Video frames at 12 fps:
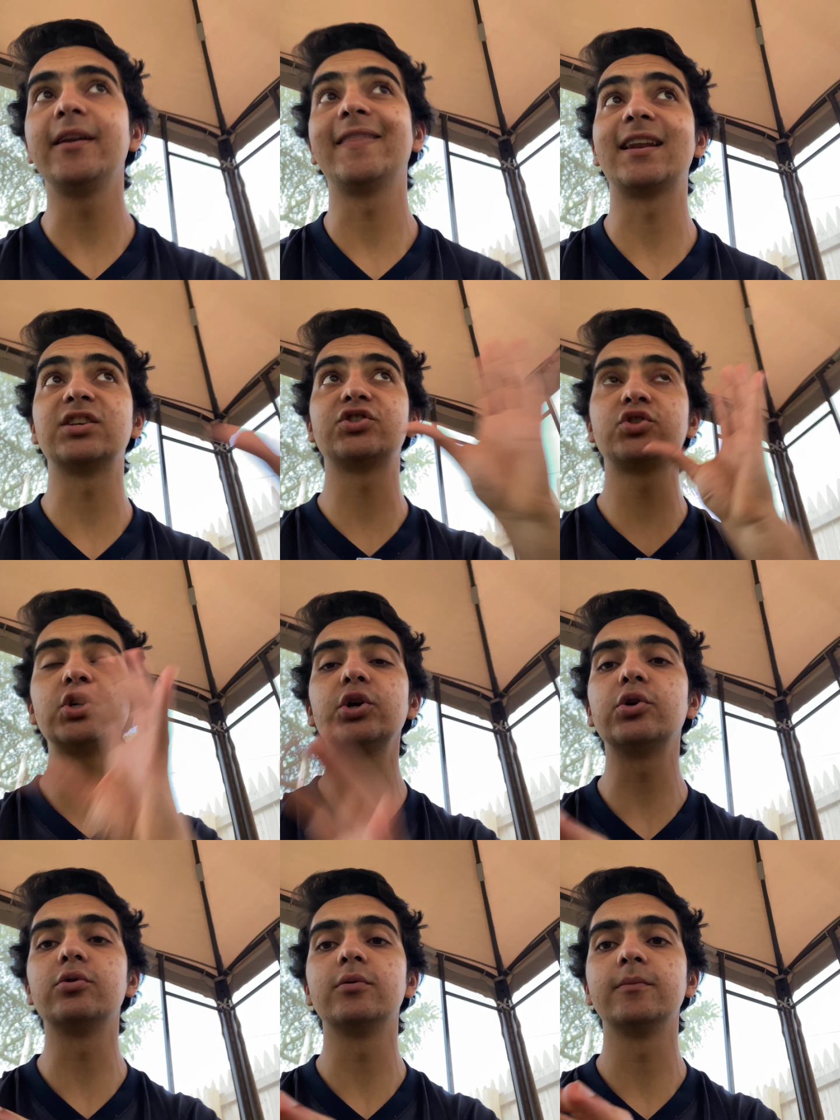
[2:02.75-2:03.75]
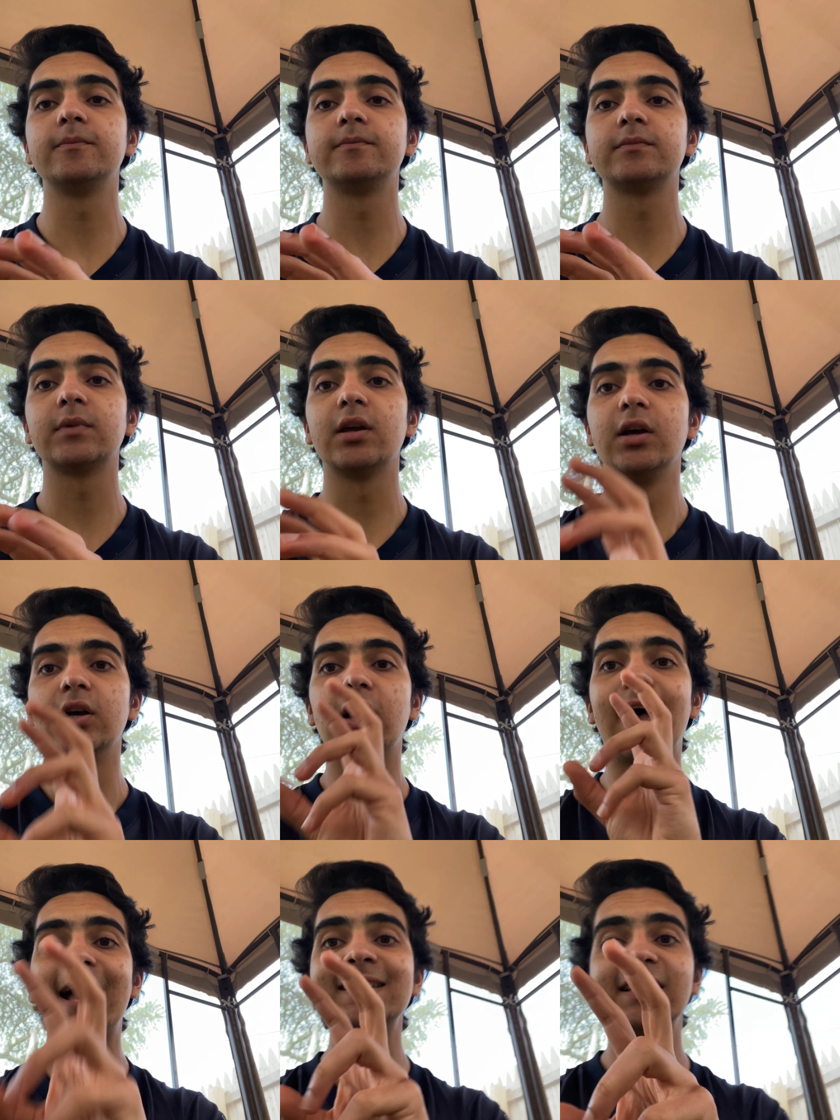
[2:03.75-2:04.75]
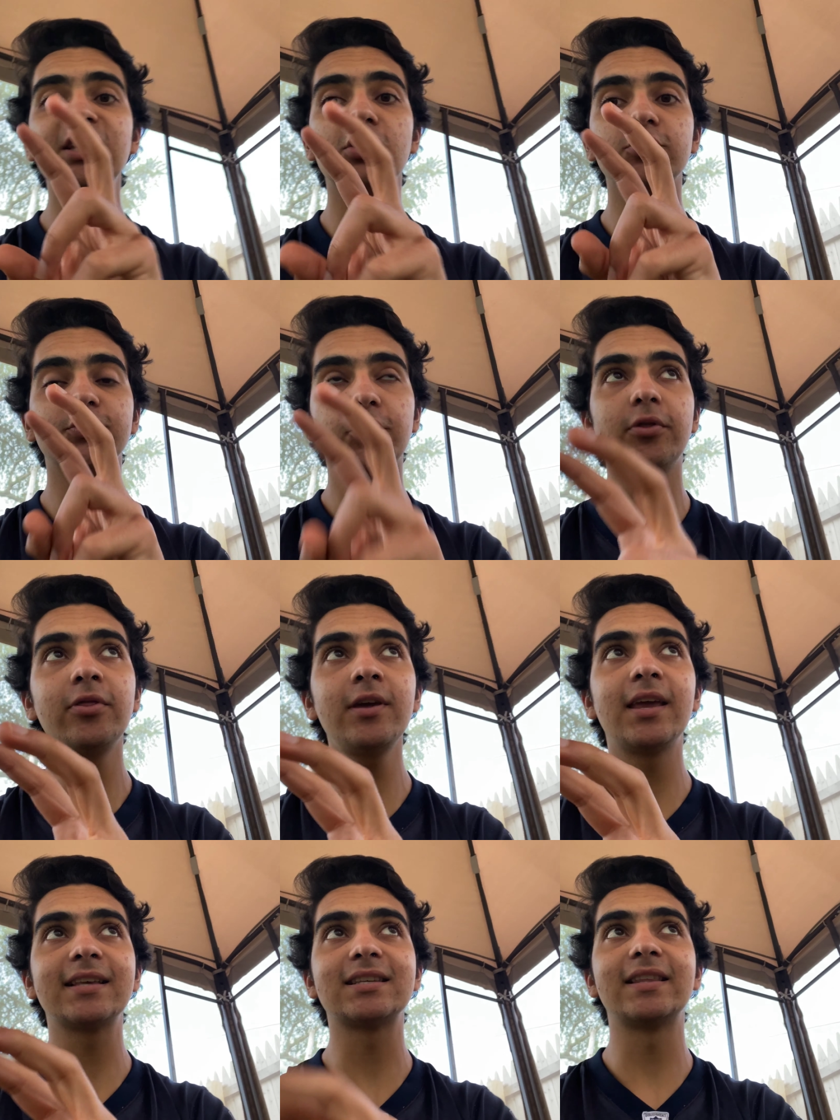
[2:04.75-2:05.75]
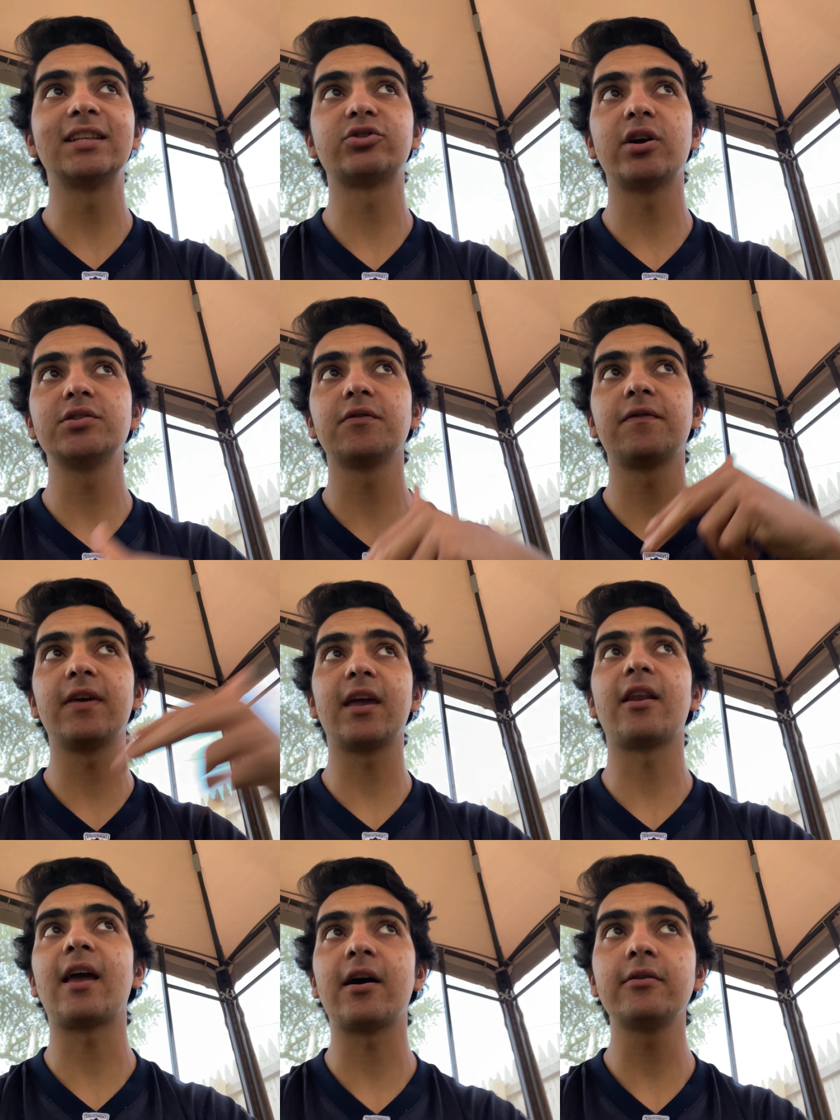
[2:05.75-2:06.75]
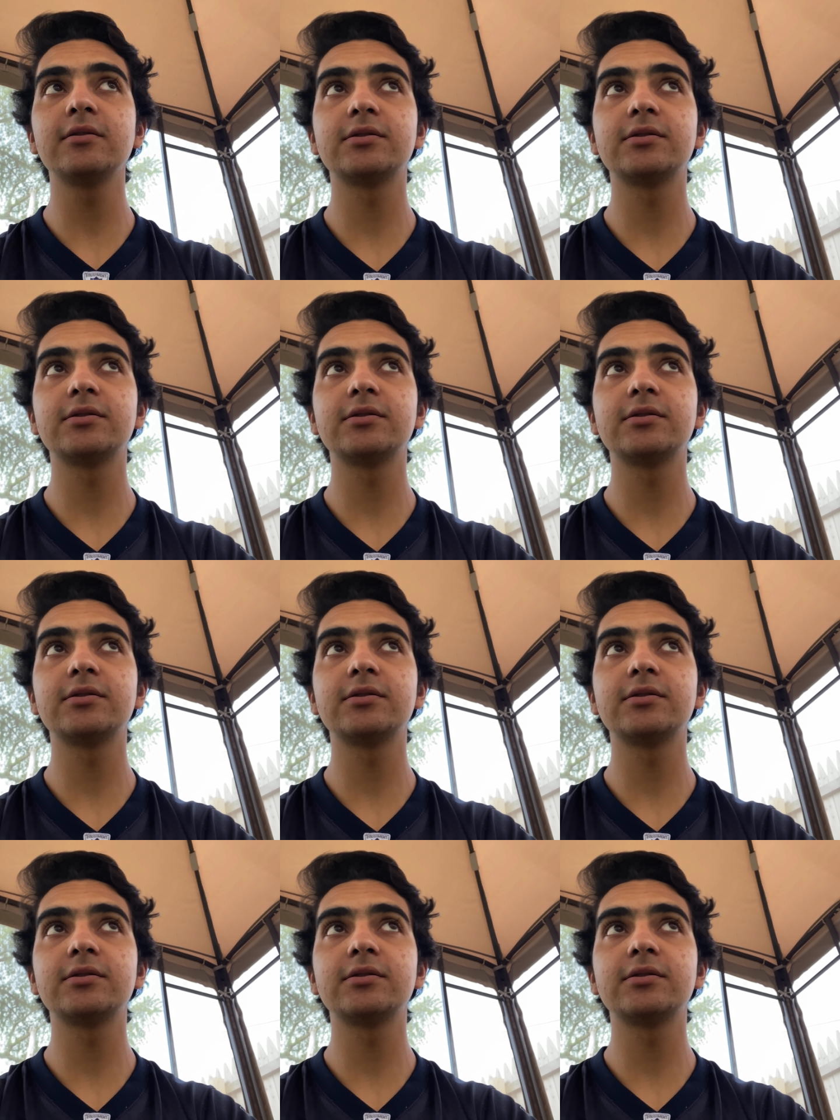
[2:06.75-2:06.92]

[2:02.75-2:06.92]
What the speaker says: that is true, asking those two things and then trying to figure it out